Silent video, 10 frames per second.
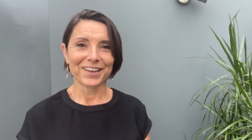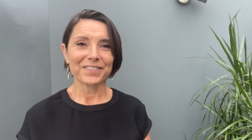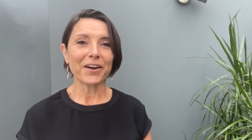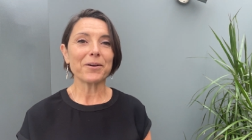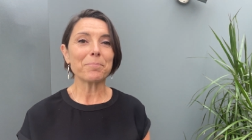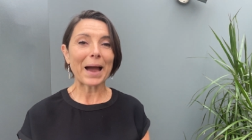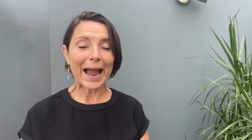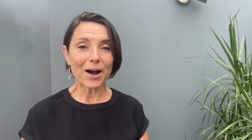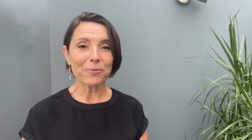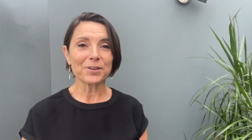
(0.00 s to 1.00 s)
they're
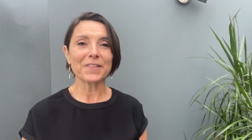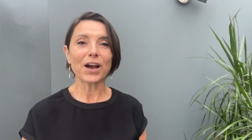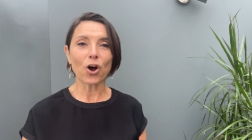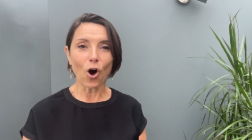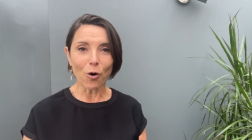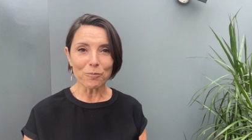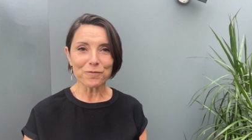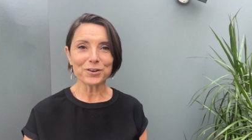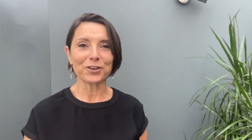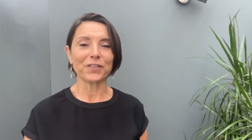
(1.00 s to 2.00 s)
empowered, they're
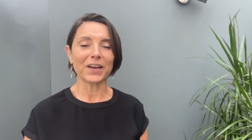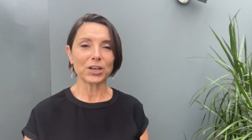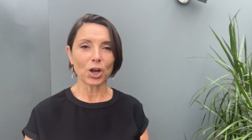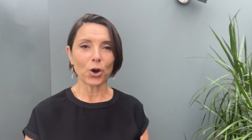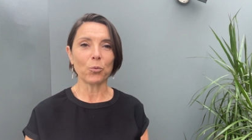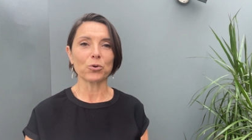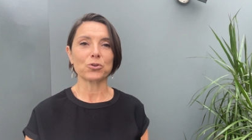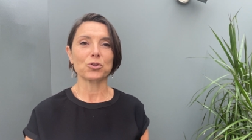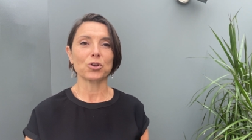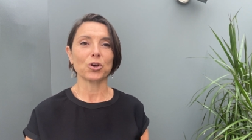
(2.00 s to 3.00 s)
confident, they know what
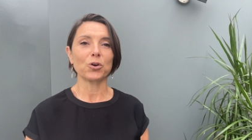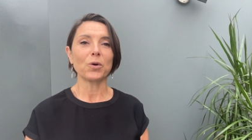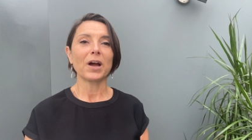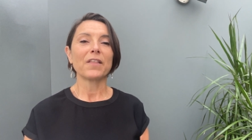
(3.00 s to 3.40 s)
to do,